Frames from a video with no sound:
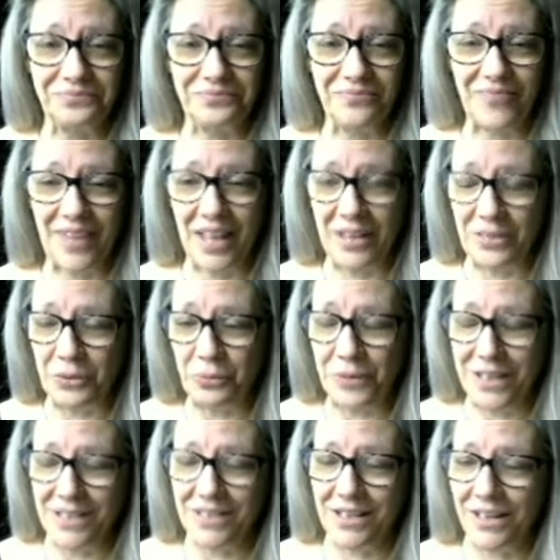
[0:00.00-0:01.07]
and the
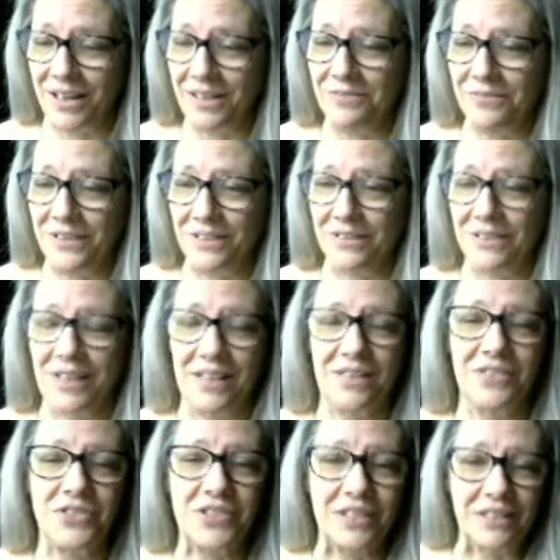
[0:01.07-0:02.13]
wheat and i feel like
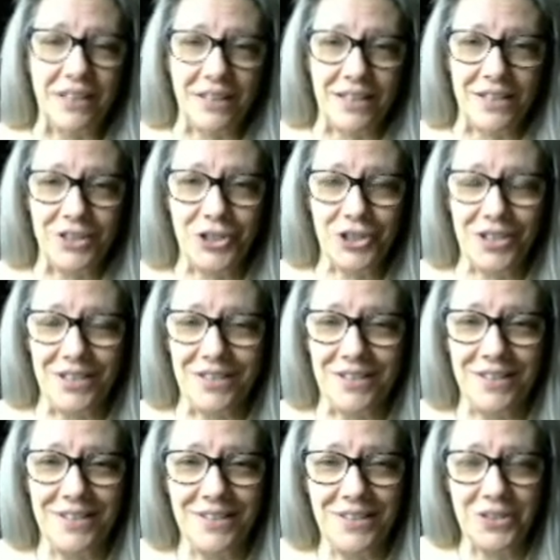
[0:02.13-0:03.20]
sluggish and
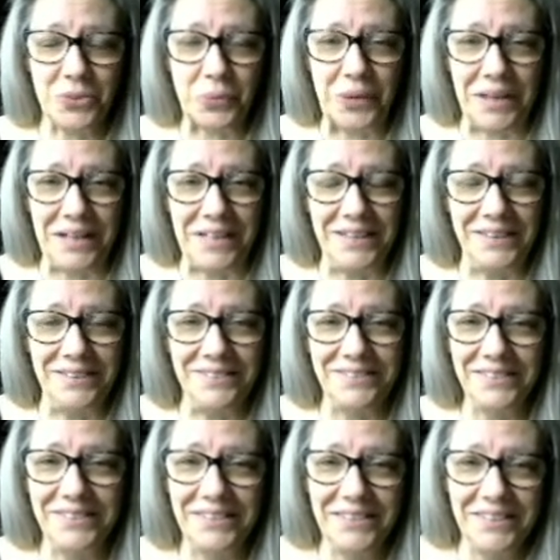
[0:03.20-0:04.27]
sweaty and
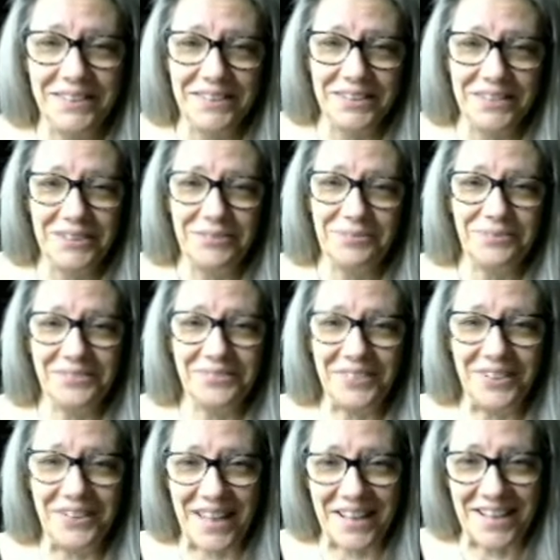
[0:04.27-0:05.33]

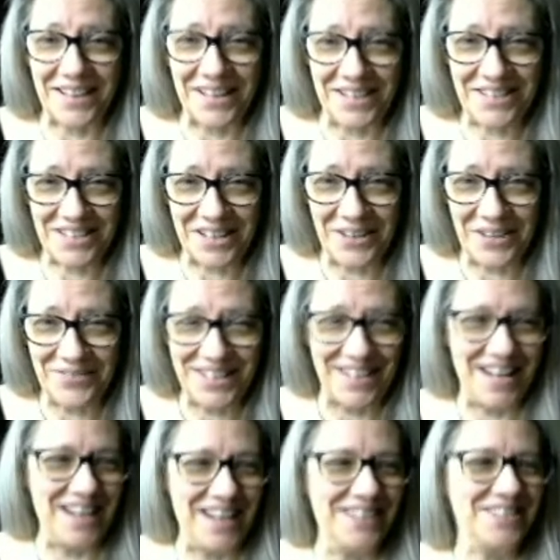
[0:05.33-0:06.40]
all that kind of stuff
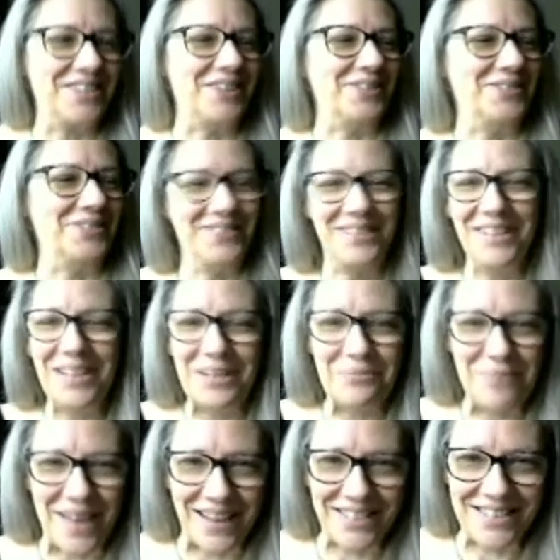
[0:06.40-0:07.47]
today so
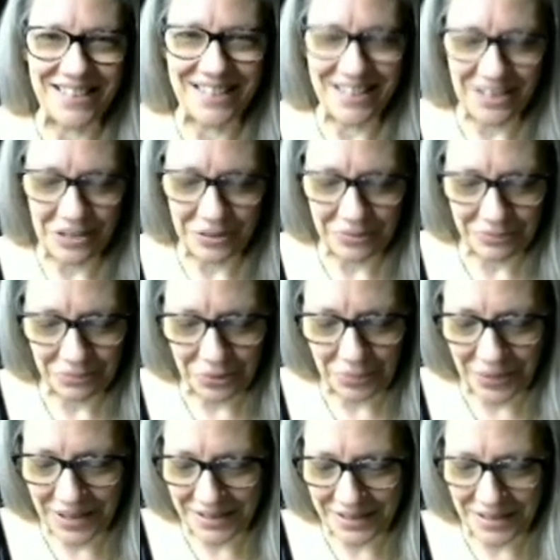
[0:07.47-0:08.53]
back to keto and we'll
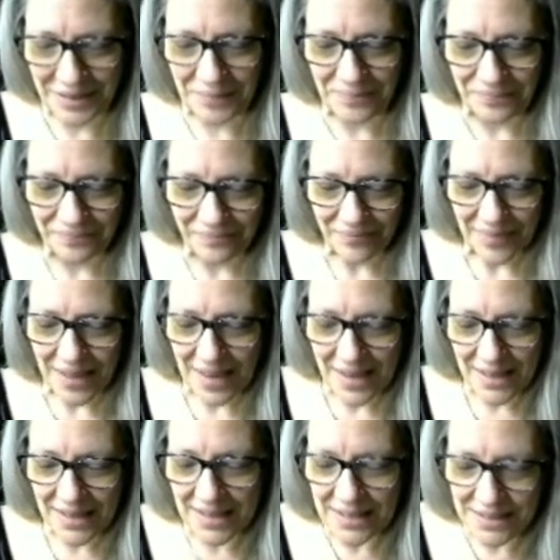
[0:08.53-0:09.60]
brighten up
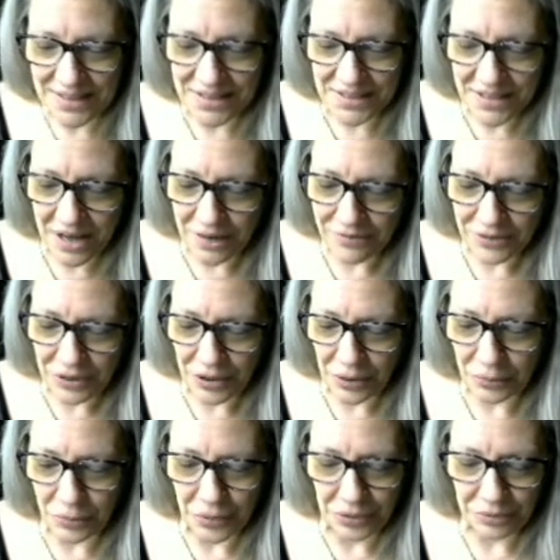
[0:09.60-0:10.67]
discover a
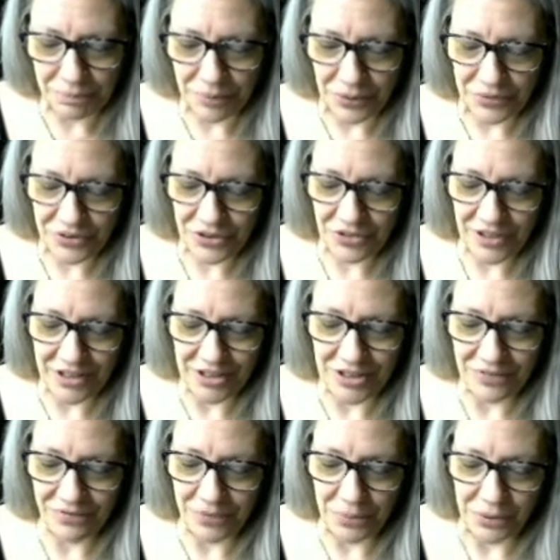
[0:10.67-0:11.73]
world both strange
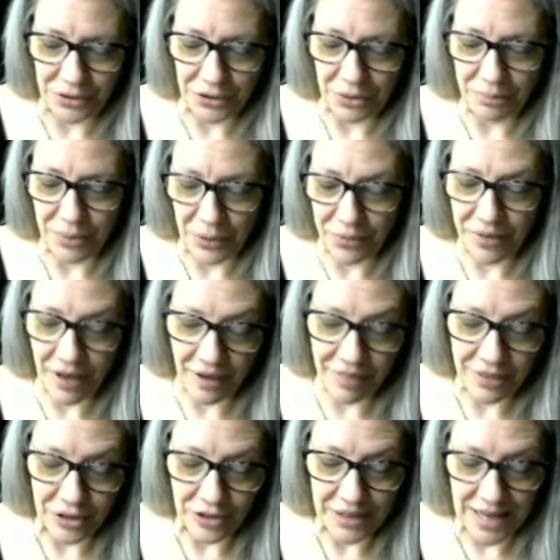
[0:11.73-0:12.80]
and familiar both
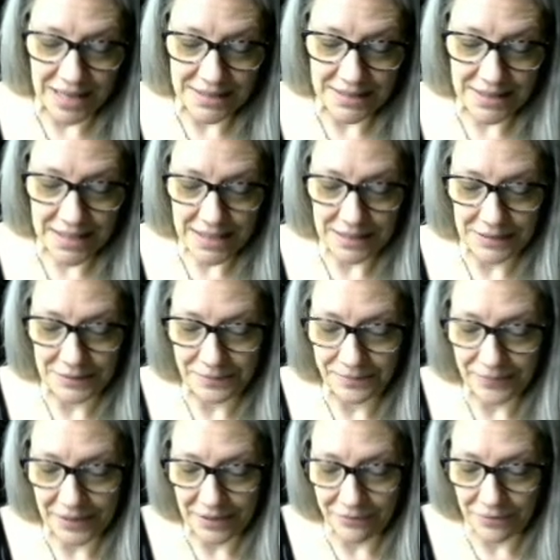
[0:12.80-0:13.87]
other and kin
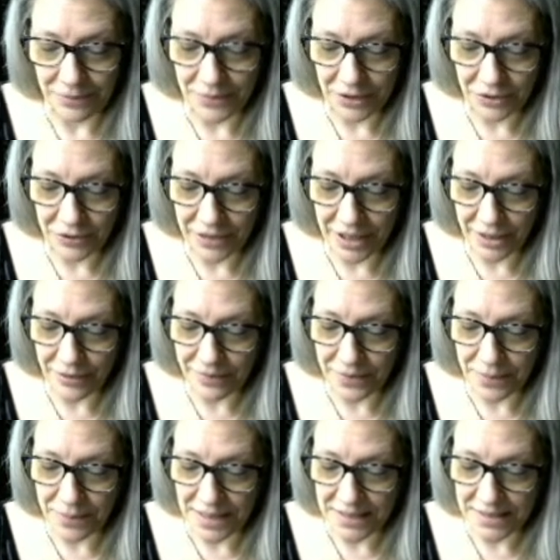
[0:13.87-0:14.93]
from the creator of the
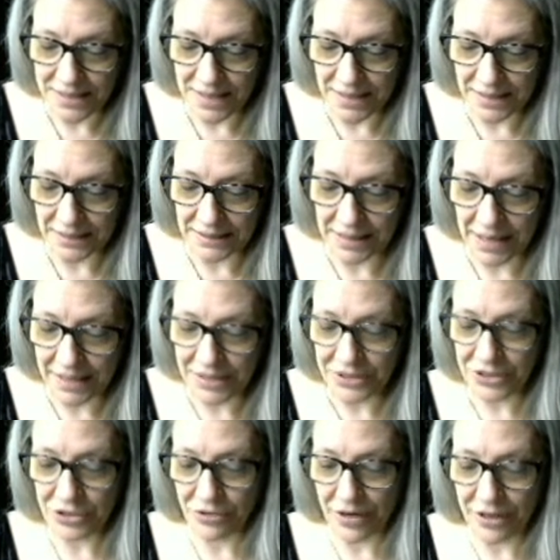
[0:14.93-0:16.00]
best-selling
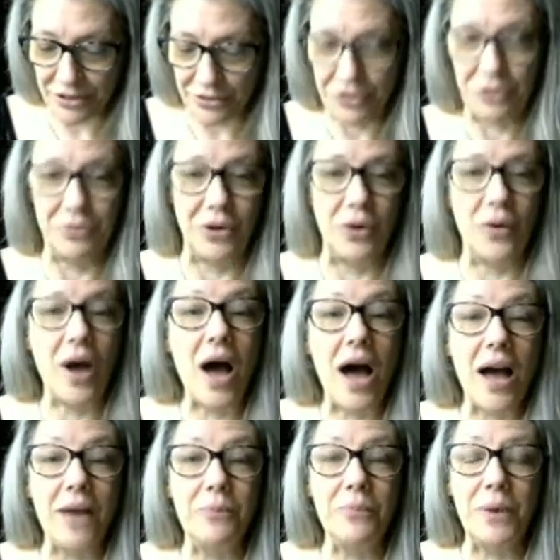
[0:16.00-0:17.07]
Linestrider tarot
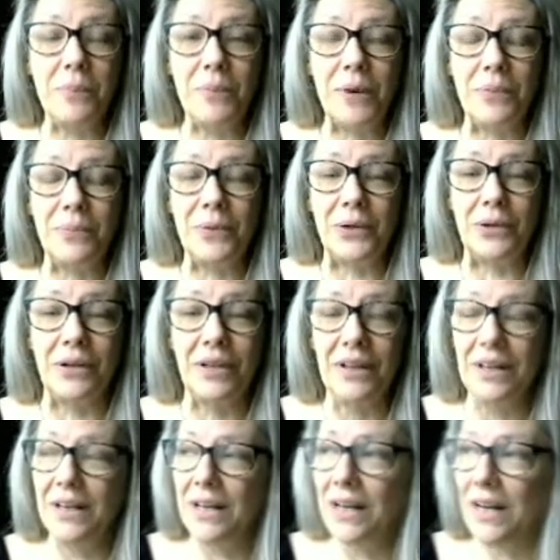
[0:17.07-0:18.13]
i remember
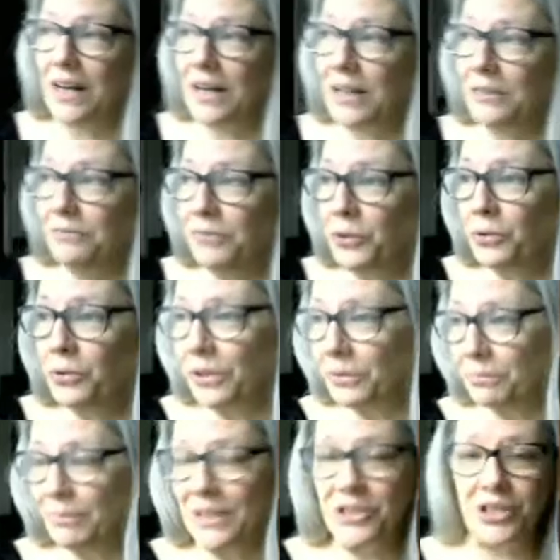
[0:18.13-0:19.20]
uh, viewer
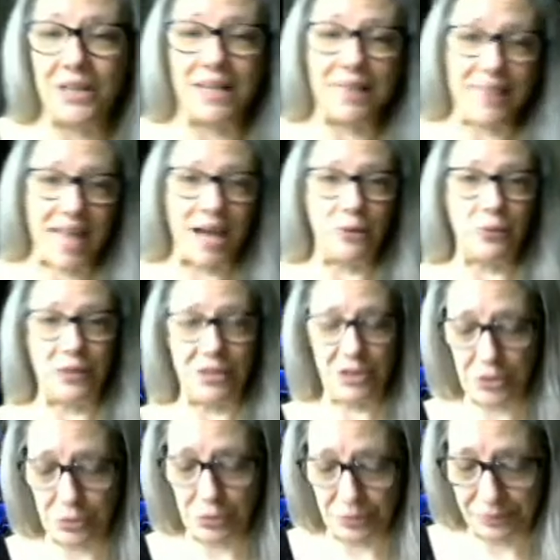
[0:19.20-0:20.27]
mentioning that one too